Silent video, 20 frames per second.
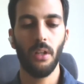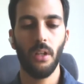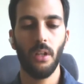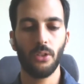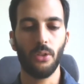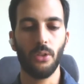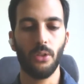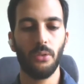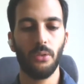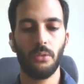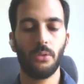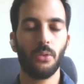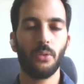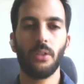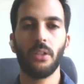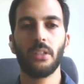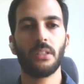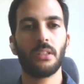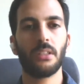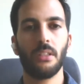So
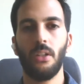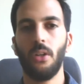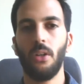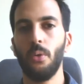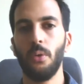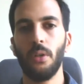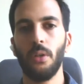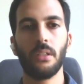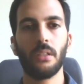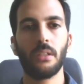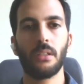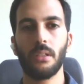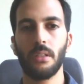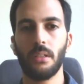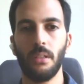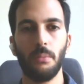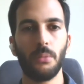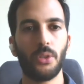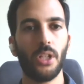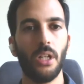there's always
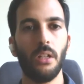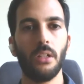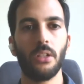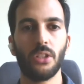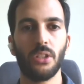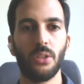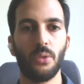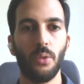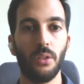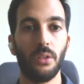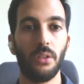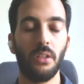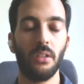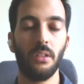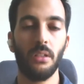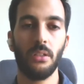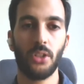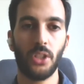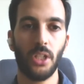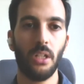some challenges
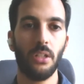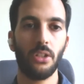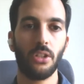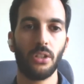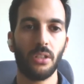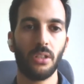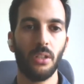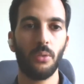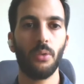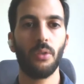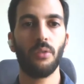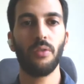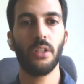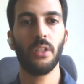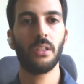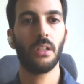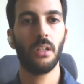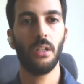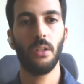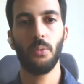that we're
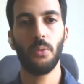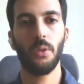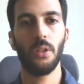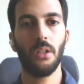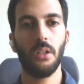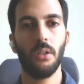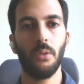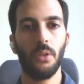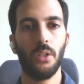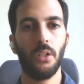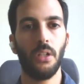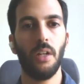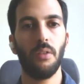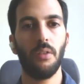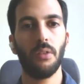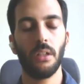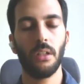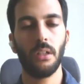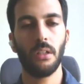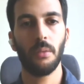facing, and we're
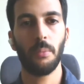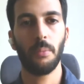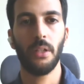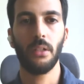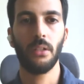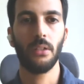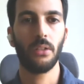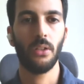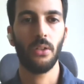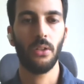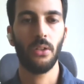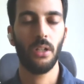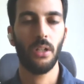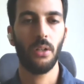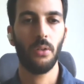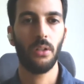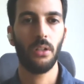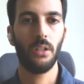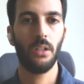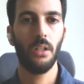heavily dependent on
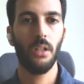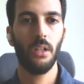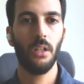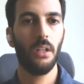our